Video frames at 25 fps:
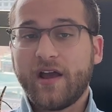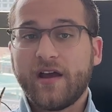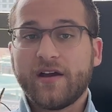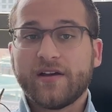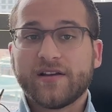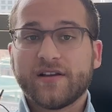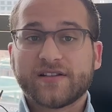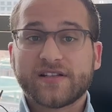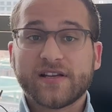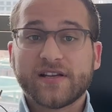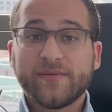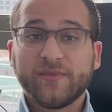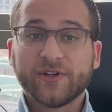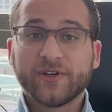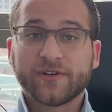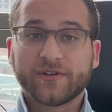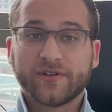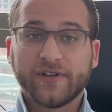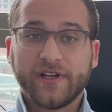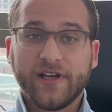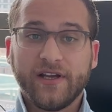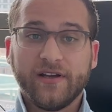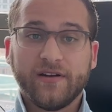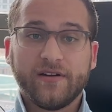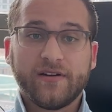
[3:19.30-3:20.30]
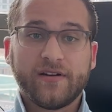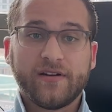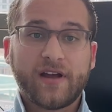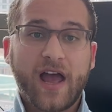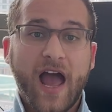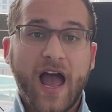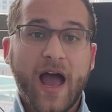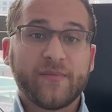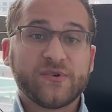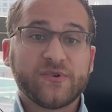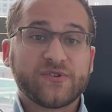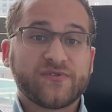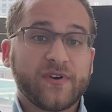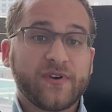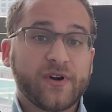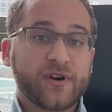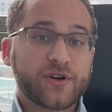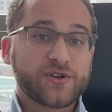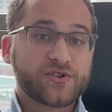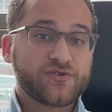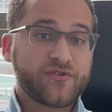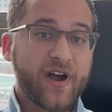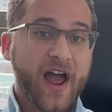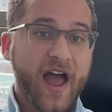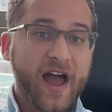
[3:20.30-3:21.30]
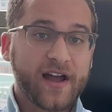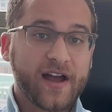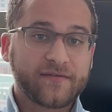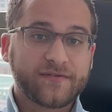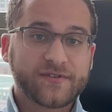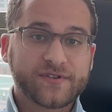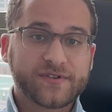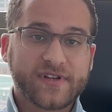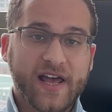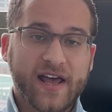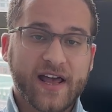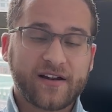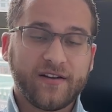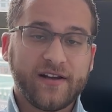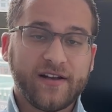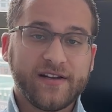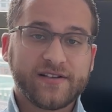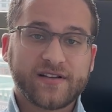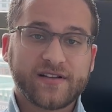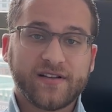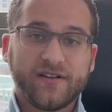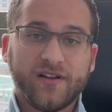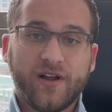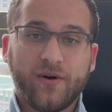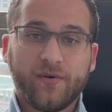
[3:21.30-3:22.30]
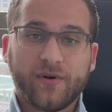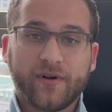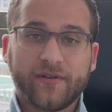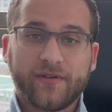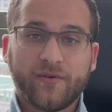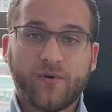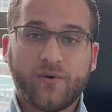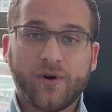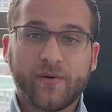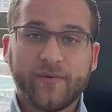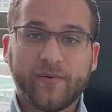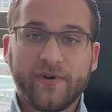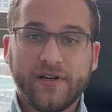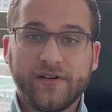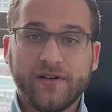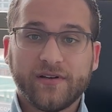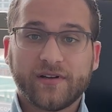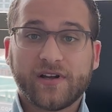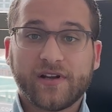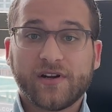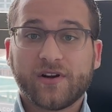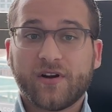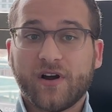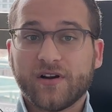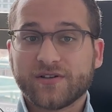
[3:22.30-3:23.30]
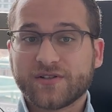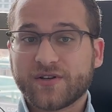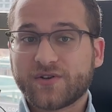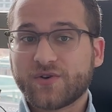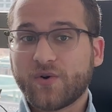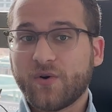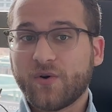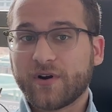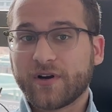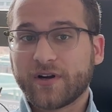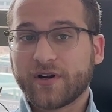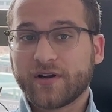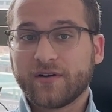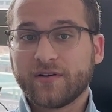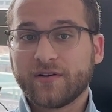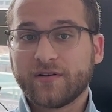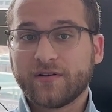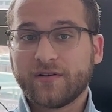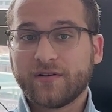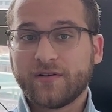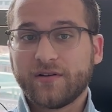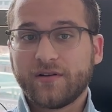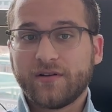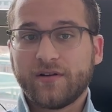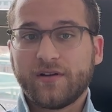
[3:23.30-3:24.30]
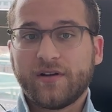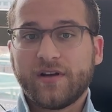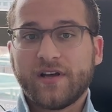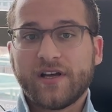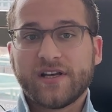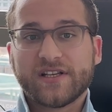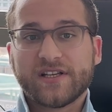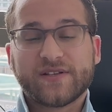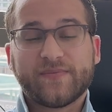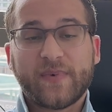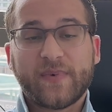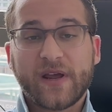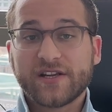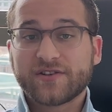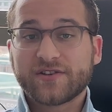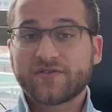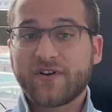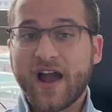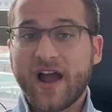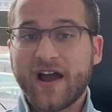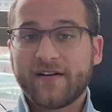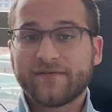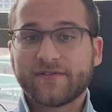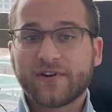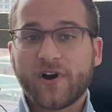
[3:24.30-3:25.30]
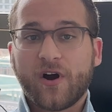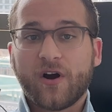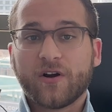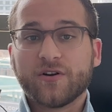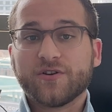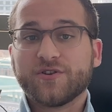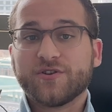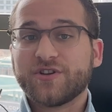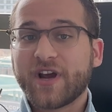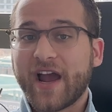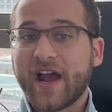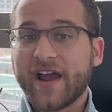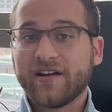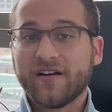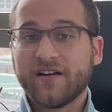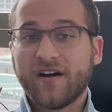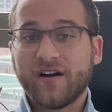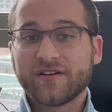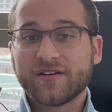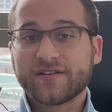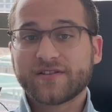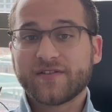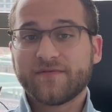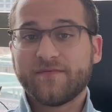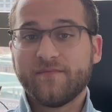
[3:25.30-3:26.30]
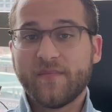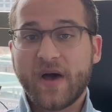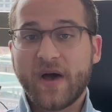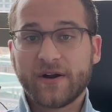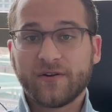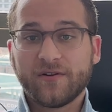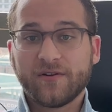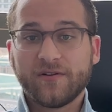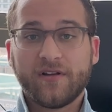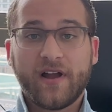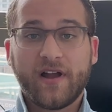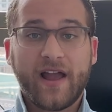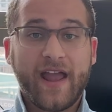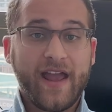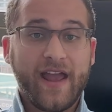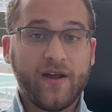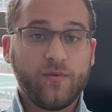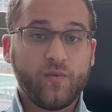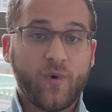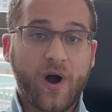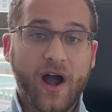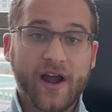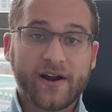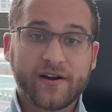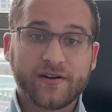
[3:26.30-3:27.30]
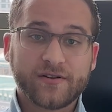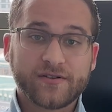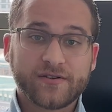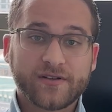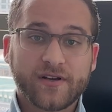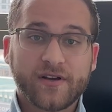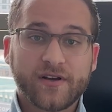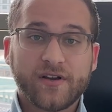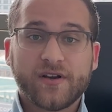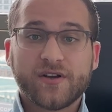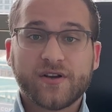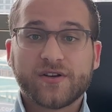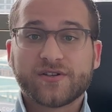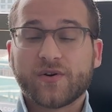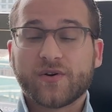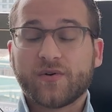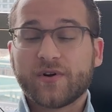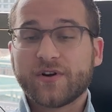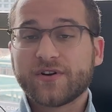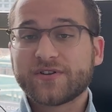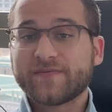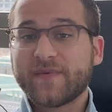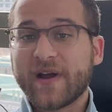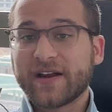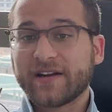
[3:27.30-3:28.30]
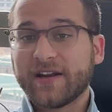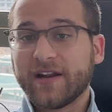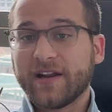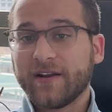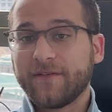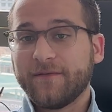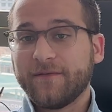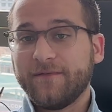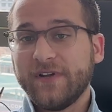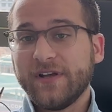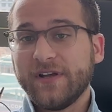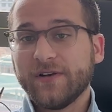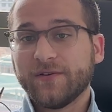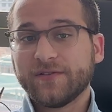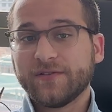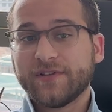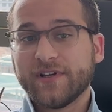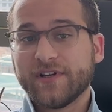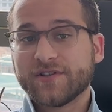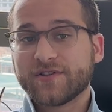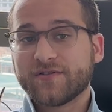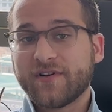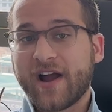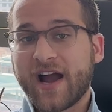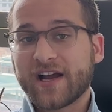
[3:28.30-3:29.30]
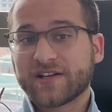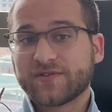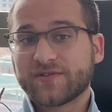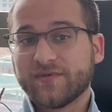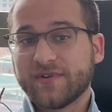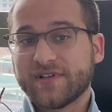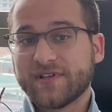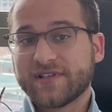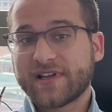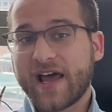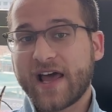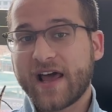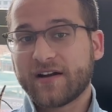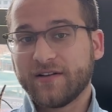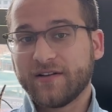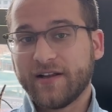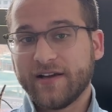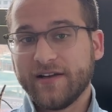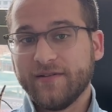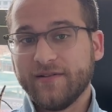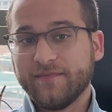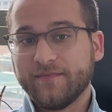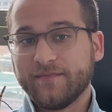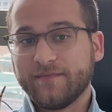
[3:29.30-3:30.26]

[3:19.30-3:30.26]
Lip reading: Similarly, atmospheric drag for satellites in low Earth orbit can cause a torque. Spacecraft are giant hunks of metal and wires, so Earth's magnetic field interacts with the satellite.